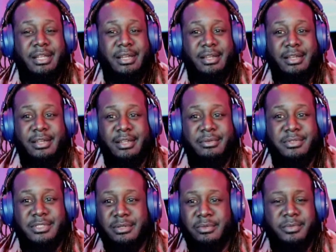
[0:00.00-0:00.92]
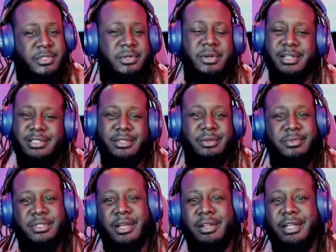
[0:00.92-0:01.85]
and uh it was a resort, so it
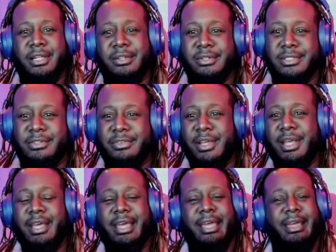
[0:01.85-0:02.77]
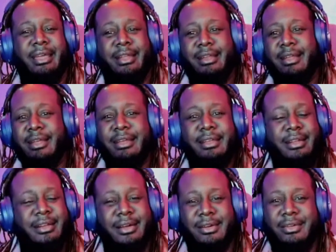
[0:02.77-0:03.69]
was all inclusive, and
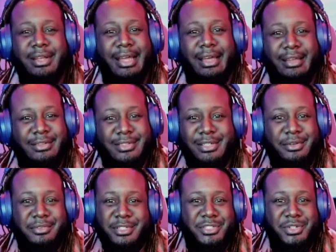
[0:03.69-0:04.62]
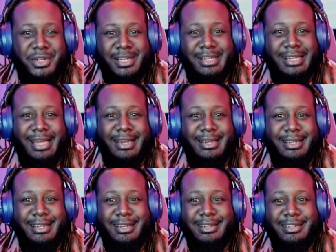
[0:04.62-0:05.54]
you know I was, I was just drinking a lot,
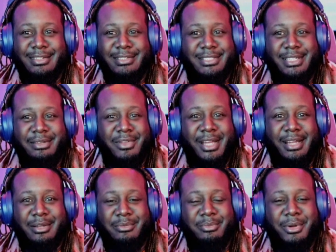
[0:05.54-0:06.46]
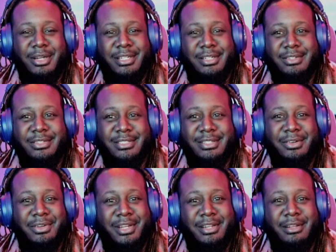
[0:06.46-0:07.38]
and it just seemed like bartenders
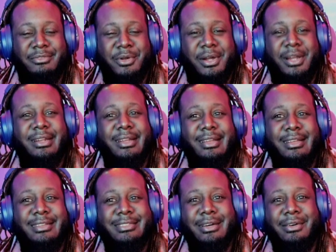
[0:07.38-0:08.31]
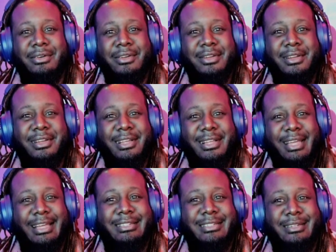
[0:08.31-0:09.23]
don't get enough credit, so
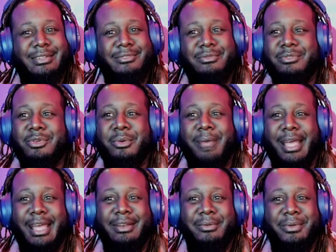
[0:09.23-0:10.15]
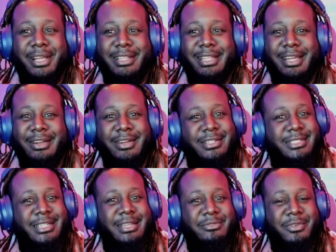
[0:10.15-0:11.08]
I had to throw my hat in the ring there and
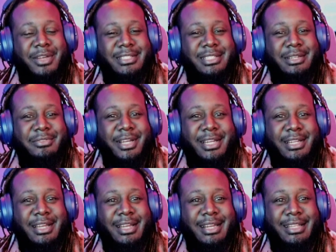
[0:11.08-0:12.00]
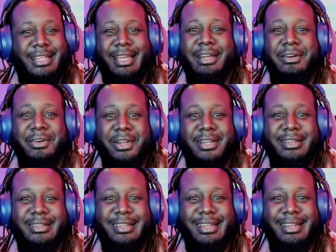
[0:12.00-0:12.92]
see if I see if I can uh, get that going,
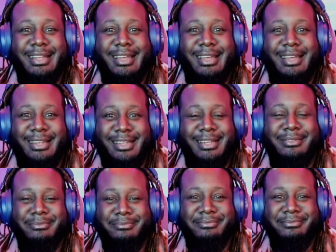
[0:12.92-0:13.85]
and uh, I did.